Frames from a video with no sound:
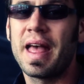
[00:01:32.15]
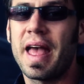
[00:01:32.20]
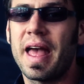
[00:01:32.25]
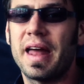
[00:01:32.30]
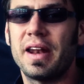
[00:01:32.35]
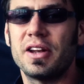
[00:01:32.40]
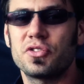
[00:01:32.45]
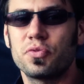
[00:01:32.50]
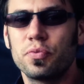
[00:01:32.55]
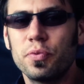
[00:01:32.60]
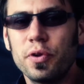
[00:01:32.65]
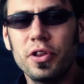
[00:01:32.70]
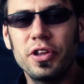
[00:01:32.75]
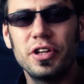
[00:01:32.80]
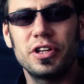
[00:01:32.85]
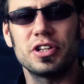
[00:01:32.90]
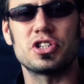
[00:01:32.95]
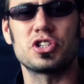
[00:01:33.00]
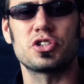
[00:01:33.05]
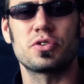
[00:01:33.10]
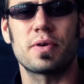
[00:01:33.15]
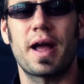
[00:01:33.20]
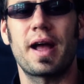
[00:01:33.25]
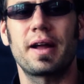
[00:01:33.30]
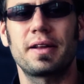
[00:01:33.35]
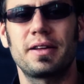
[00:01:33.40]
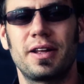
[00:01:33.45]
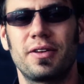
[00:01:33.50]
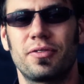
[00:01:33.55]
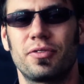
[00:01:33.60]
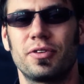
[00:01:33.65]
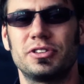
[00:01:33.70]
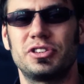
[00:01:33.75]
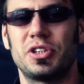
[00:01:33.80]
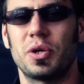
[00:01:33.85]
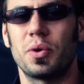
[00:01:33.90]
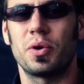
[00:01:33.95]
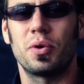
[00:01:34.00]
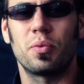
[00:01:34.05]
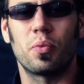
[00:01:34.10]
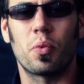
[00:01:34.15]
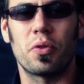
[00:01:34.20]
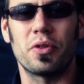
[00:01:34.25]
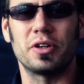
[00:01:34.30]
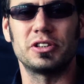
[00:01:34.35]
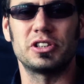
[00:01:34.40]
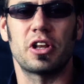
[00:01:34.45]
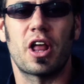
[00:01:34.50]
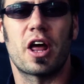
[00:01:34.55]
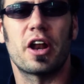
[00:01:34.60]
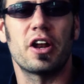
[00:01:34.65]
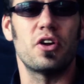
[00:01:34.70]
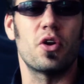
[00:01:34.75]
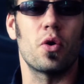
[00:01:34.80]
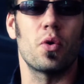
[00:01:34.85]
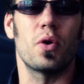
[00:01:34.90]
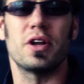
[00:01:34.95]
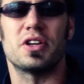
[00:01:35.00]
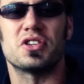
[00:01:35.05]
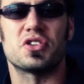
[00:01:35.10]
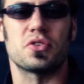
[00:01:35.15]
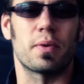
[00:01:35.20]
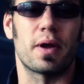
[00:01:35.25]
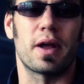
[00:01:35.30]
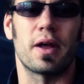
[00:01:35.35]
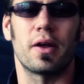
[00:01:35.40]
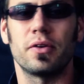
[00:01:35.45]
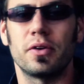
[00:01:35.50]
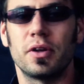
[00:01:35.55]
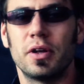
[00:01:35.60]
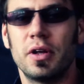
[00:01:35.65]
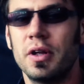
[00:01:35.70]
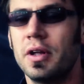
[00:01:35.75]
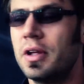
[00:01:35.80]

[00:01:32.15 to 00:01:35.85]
And it's really distracting for someone when there's a lot of noise around.